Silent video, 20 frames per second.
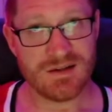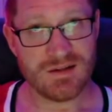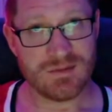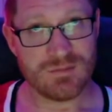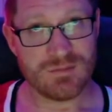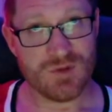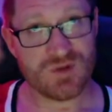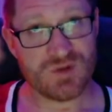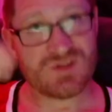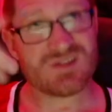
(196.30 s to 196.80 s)

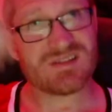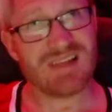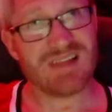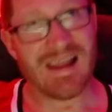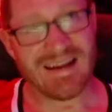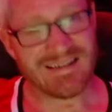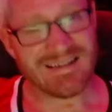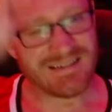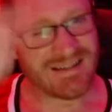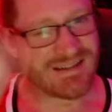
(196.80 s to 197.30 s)
most
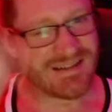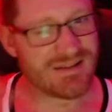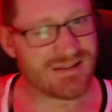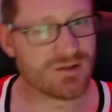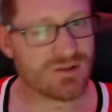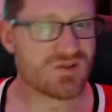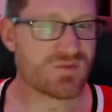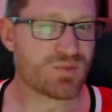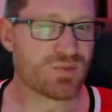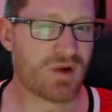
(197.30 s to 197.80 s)
likely there
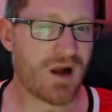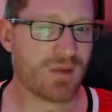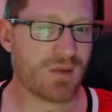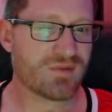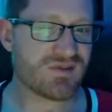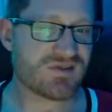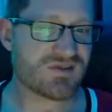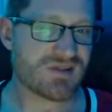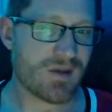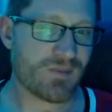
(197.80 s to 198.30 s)
was
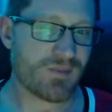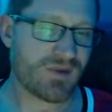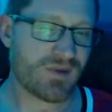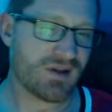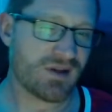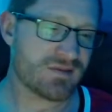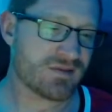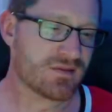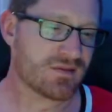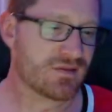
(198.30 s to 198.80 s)
probably
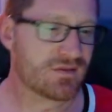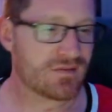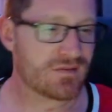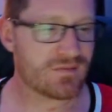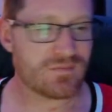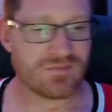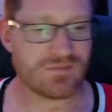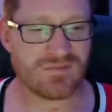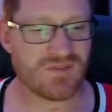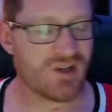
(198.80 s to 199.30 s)
something,
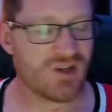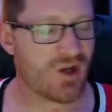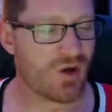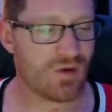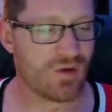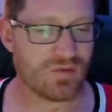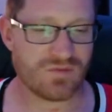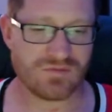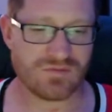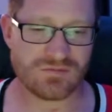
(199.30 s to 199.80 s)

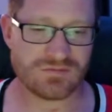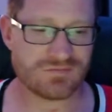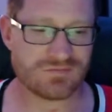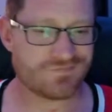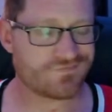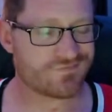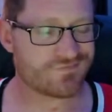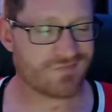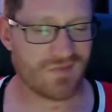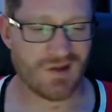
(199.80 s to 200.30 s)

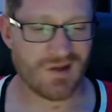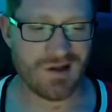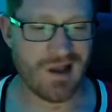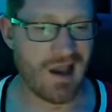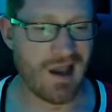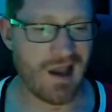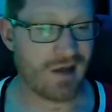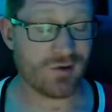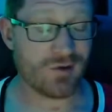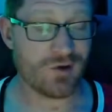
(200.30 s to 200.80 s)

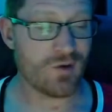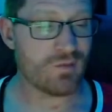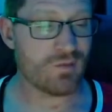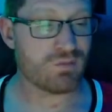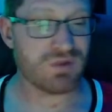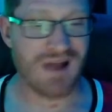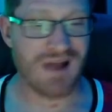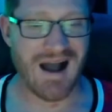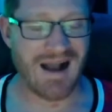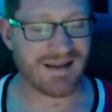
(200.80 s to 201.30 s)
I don't know,
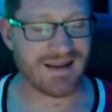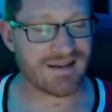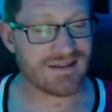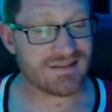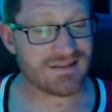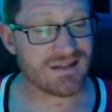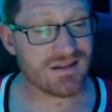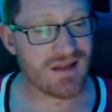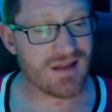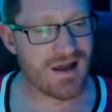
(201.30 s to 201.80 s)

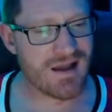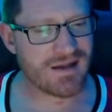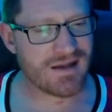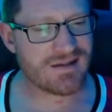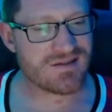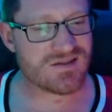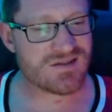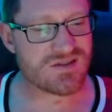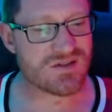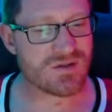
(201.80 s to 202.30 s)
blocking the
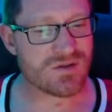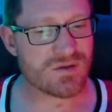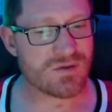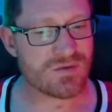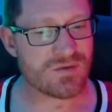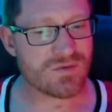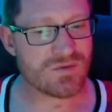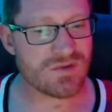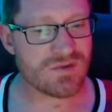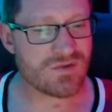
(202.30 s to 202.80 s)
line,
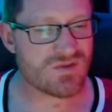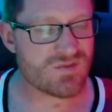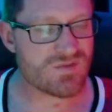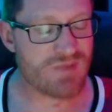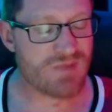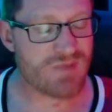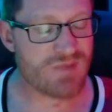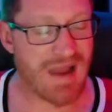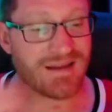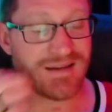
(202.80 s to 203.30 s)
so it was
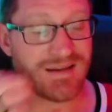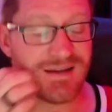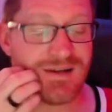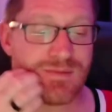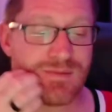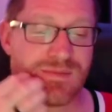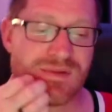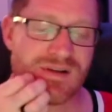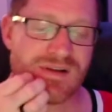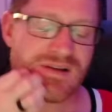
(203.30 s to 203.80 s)
backing
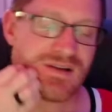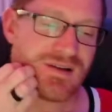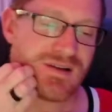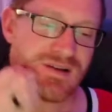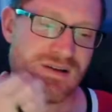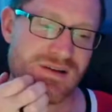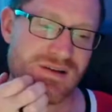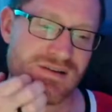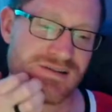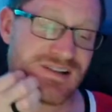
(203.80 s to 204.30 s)
up.
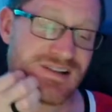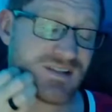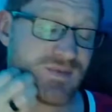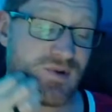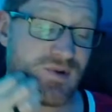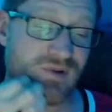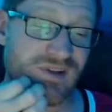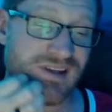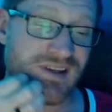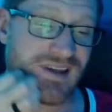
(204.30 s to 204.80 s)
That's
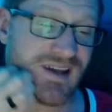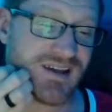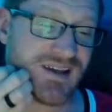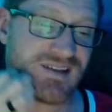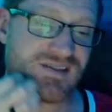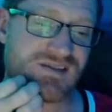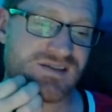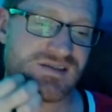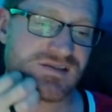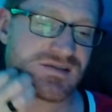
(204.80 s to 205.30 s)
my only
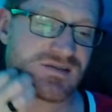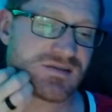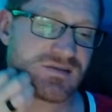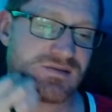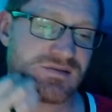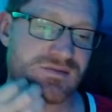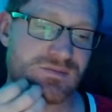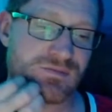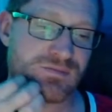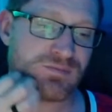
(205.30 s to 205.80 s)
guess,
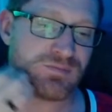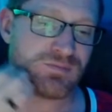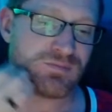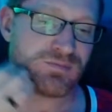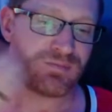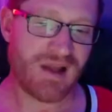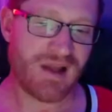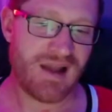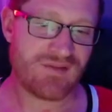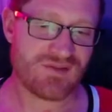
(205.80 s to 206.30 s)

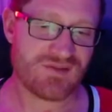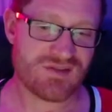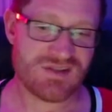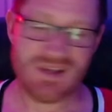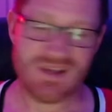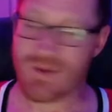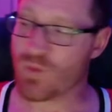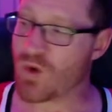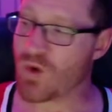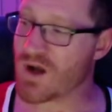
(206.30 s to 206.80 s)
but I have to
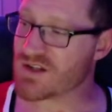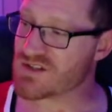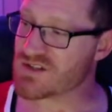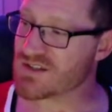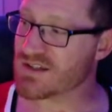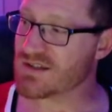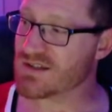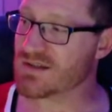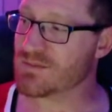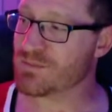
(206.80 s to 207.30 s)
just keep
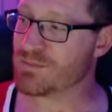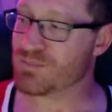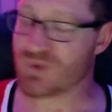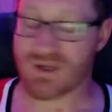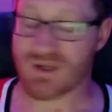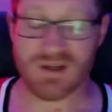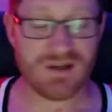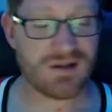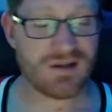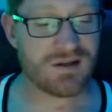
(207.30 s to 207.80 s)
watching it.
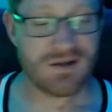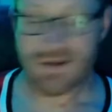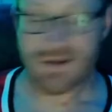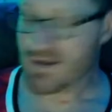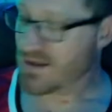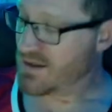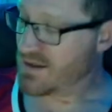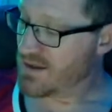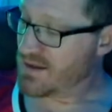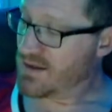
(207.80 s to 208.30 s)
But
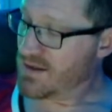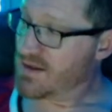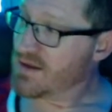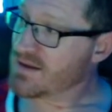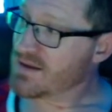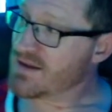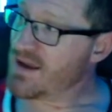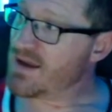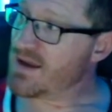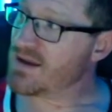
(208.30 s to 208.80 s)

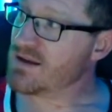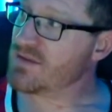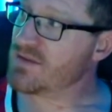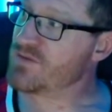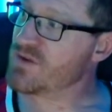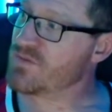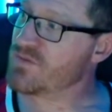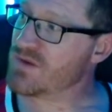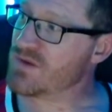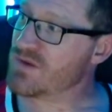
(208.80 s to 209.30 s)
yeah,
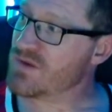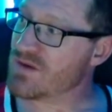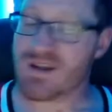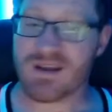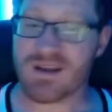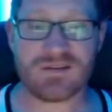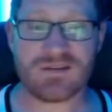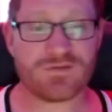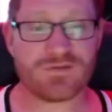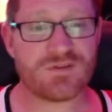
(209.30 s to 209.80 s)
if you've never
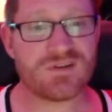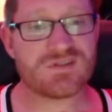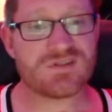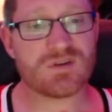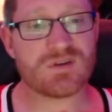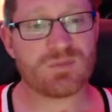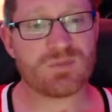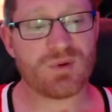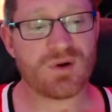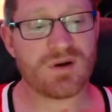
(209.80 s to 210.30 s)
taken a
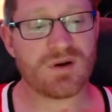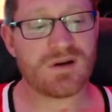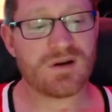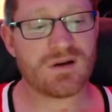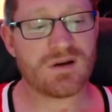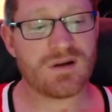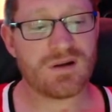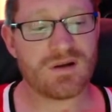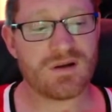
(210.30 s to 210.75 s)
freezer apart,